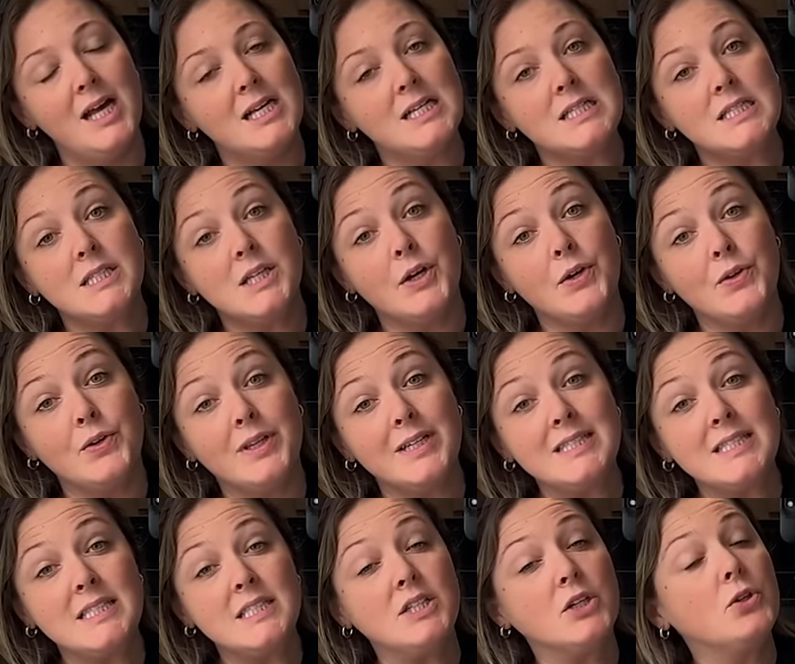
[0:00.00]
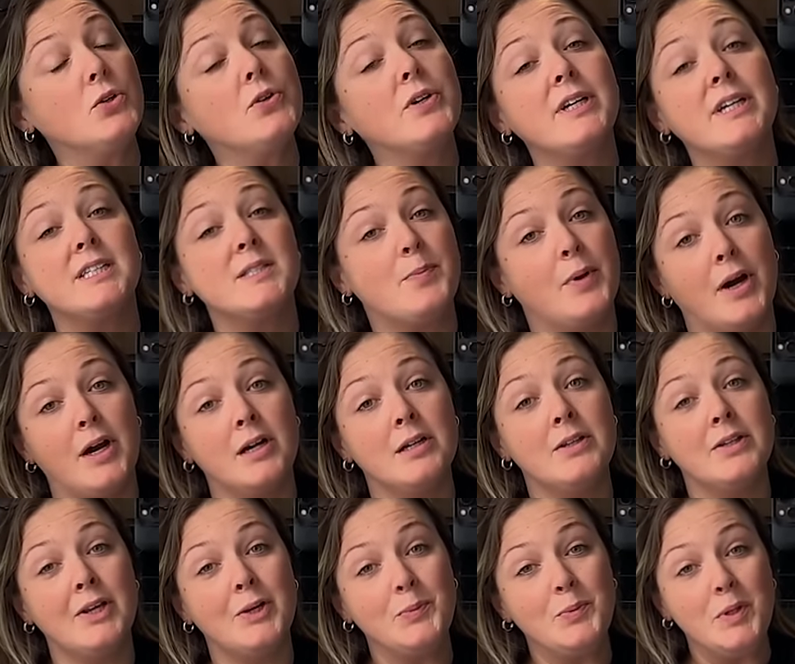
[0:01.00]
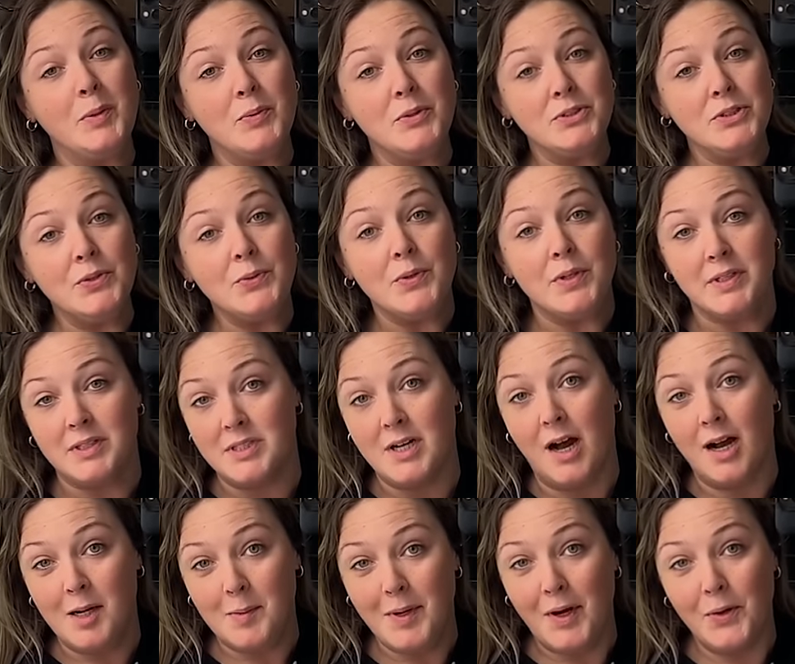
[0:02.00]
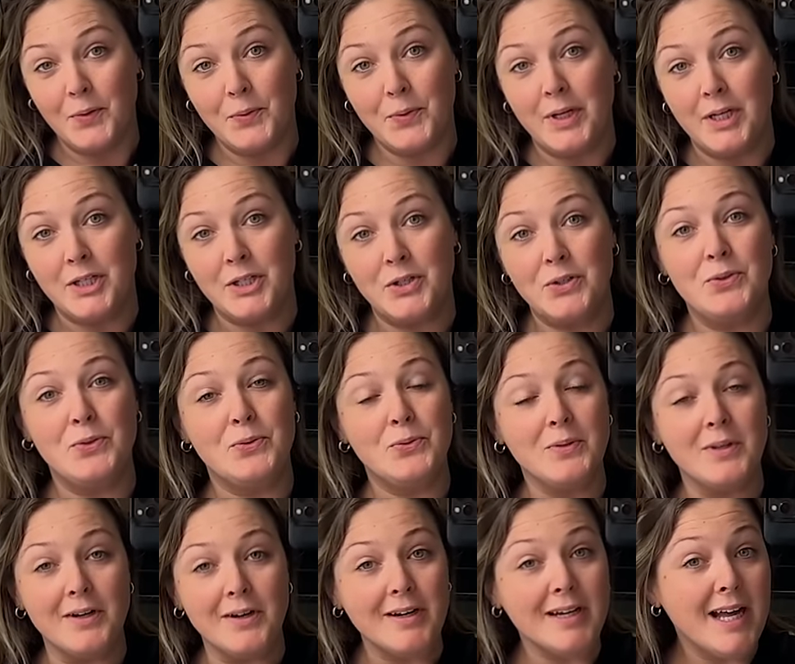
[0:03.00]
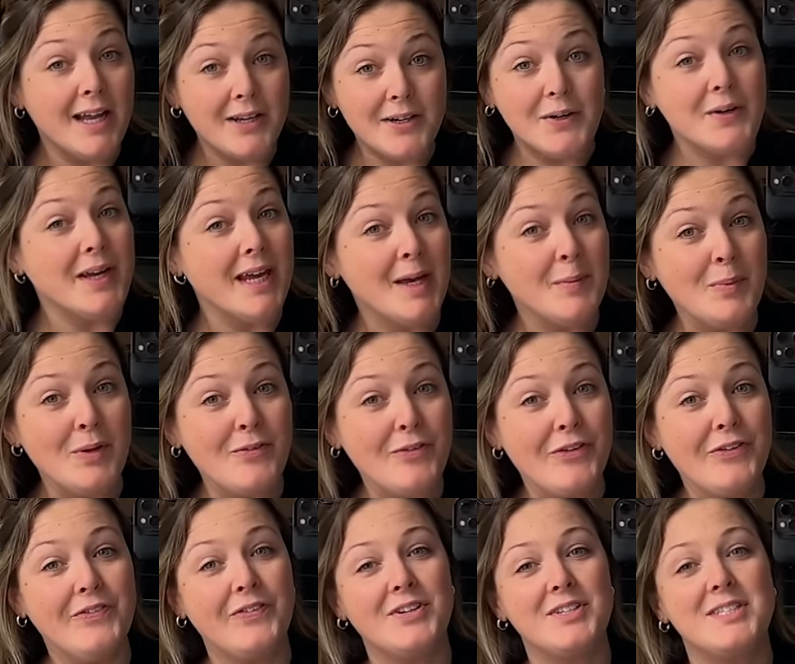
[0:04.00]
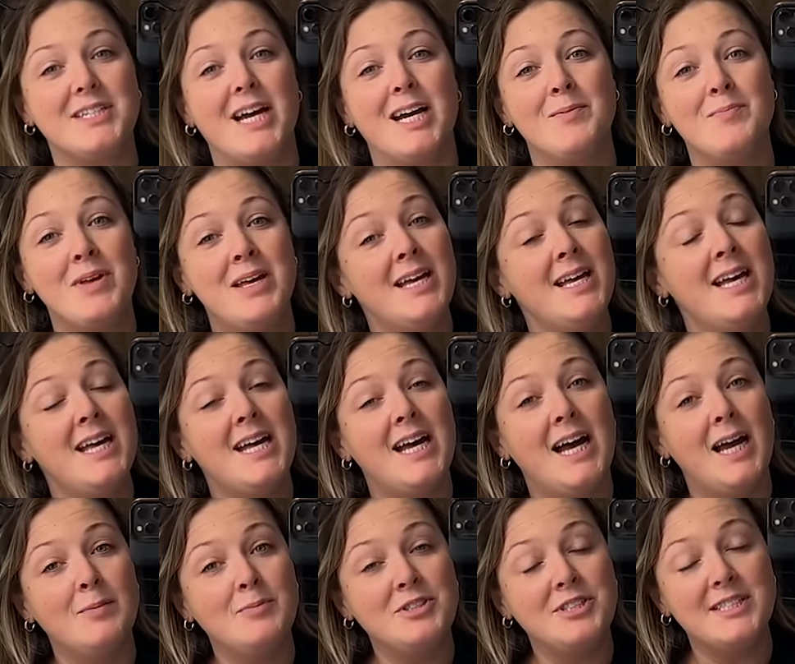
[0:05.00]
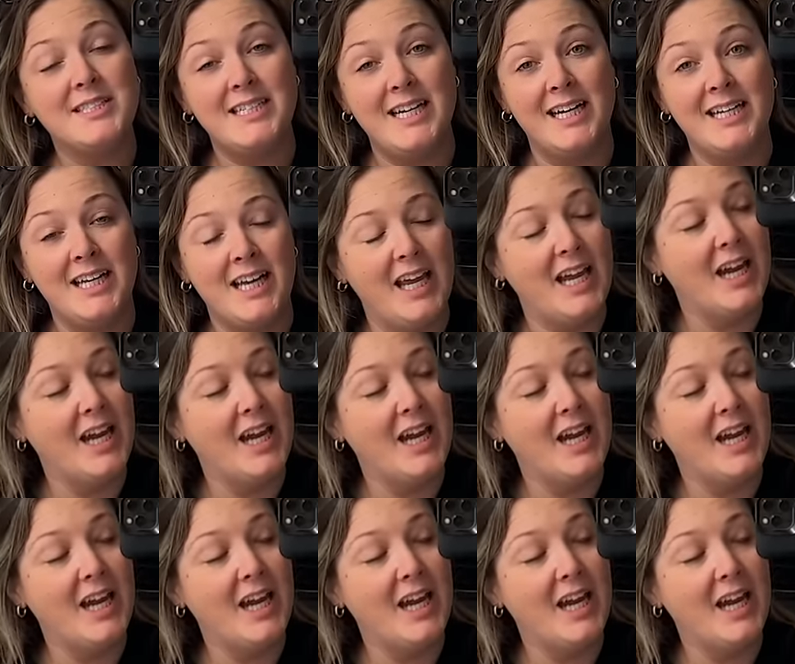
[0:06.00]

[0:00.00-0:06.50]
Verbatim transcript: So this is the glorious part that people don't really talk about when you learn how to go camping for the first time. I'm just standing